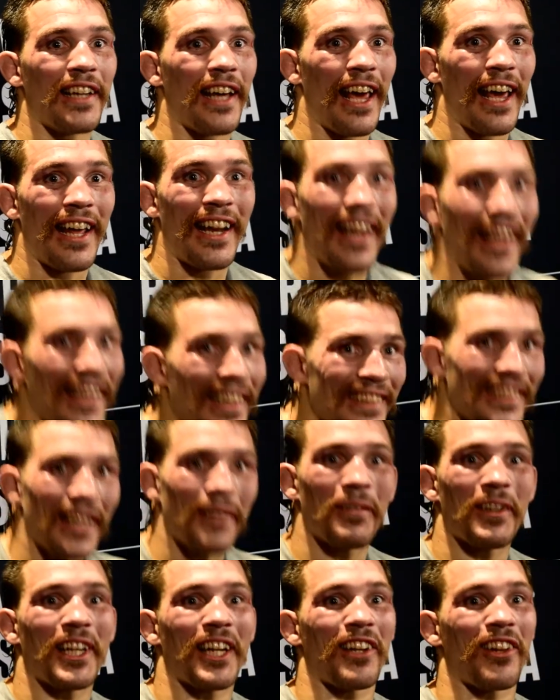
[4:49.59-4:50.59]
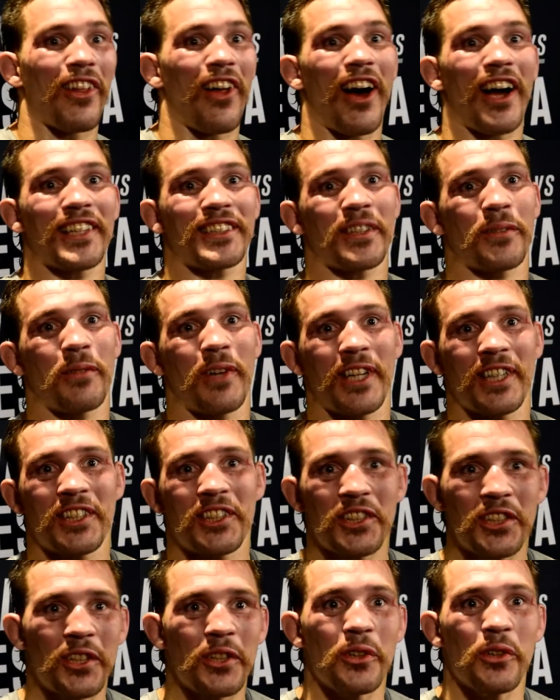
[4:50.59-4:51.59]
anytime I get a loss, I'm like,
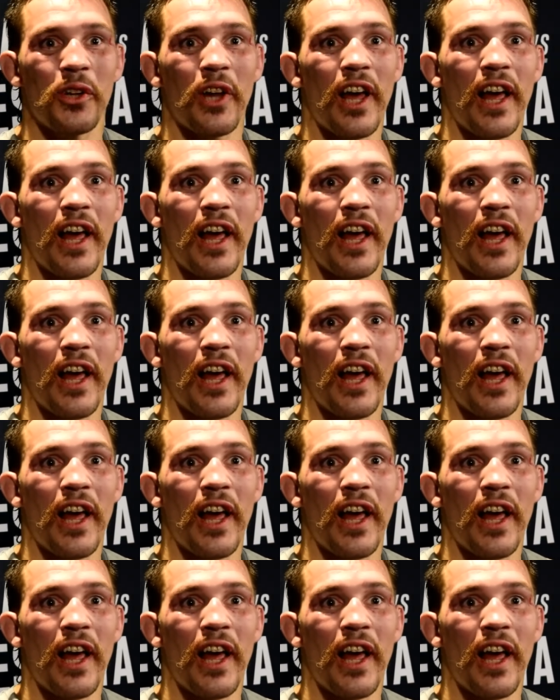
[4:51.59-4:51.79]
shoot,